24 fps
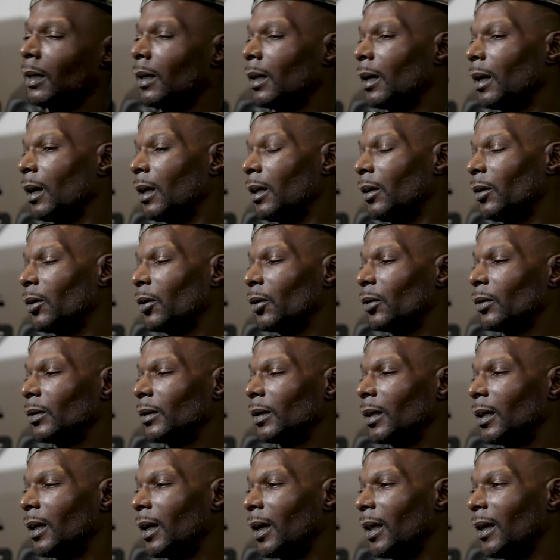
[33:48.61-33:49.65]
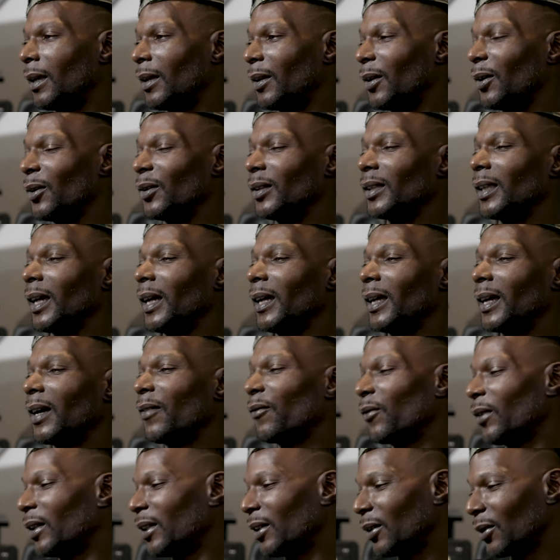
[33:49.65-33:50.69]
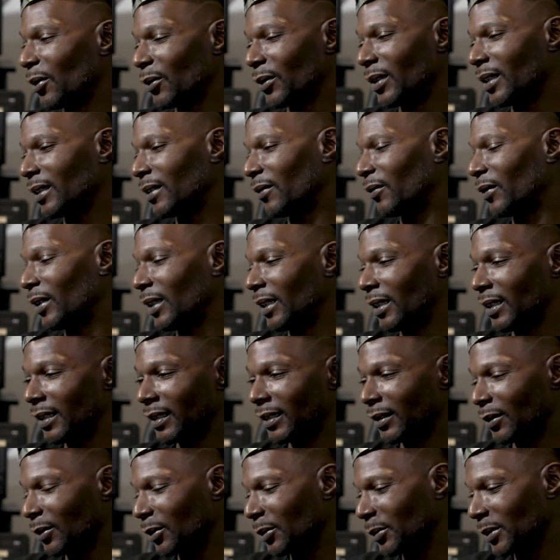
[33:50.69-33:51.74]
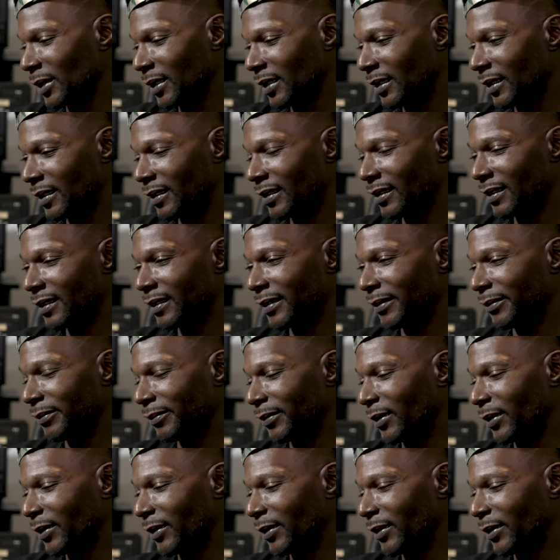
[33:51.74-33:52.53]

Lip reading: I learned like I really don't need to really, you know what I'm saying?